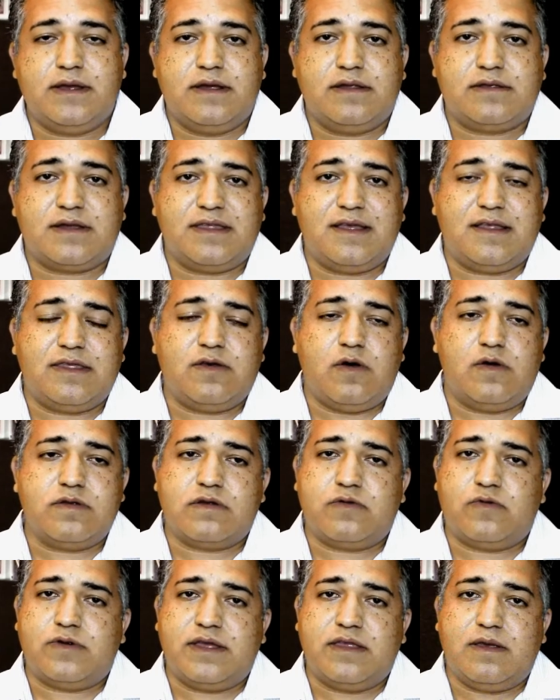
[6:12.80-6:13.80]
So I think those
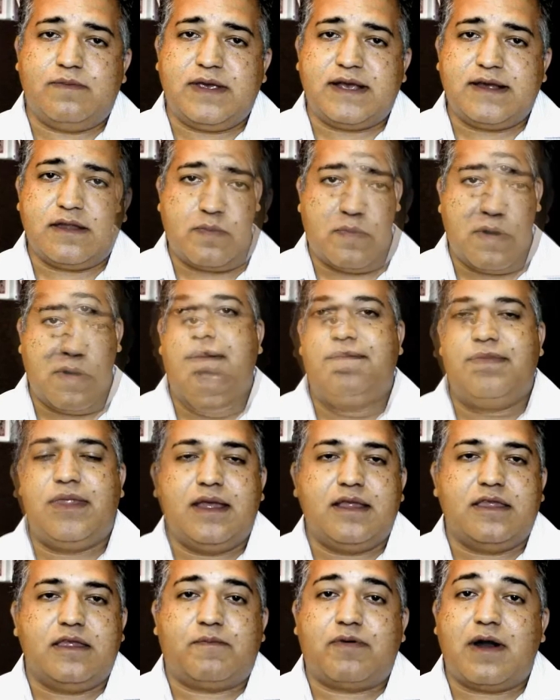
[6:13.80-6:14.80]
are really the biggest problems
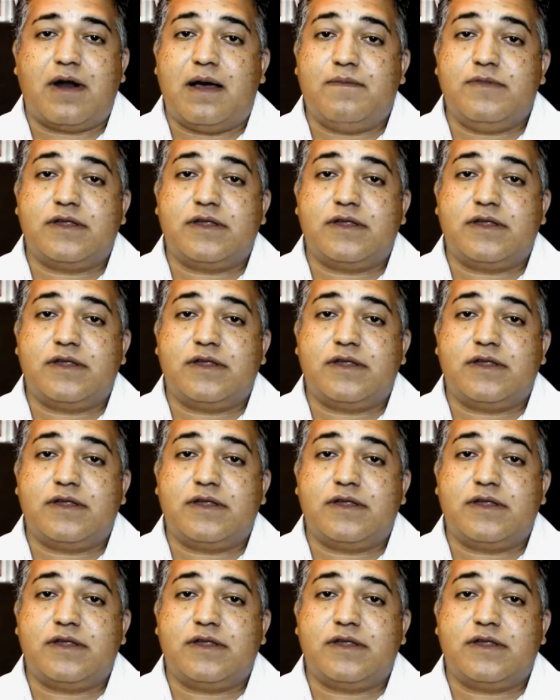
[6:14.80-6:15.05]
we have.